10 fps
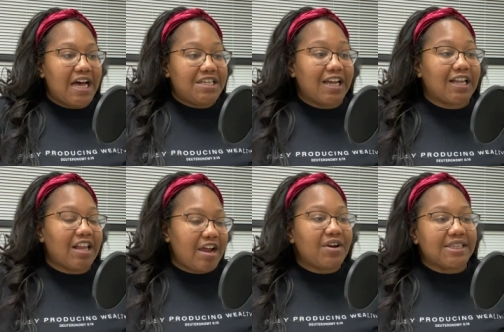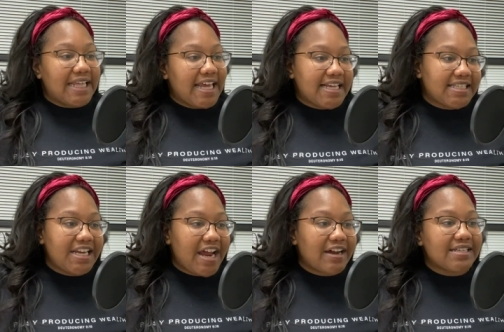declaring things and
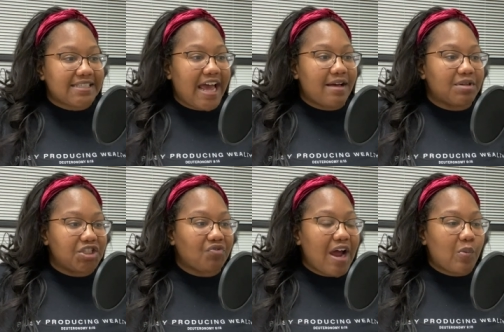they're established, right?